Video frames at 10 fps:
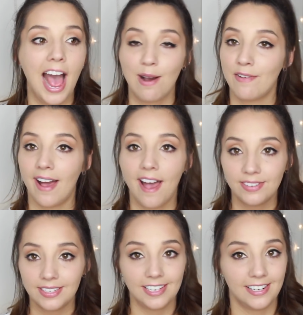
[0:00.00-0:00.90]
However, I
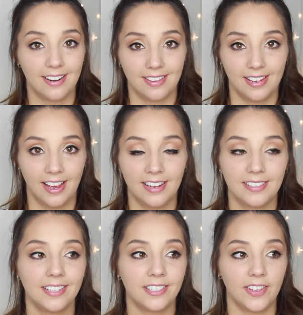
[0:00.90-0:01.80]
haven't seen anything
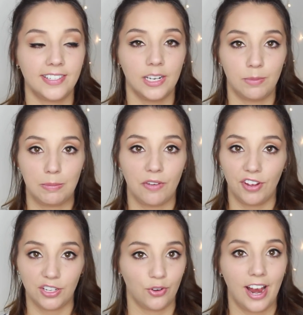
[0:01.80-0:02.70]
yet, so this is going to be my
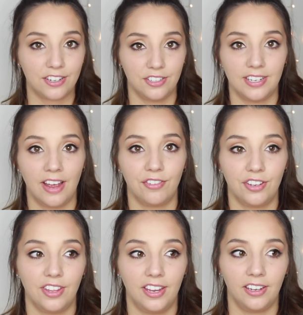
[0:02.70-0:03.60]
first reaction to
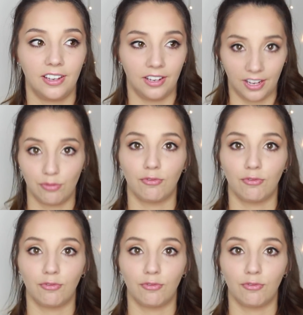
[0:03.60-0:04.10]
everything, like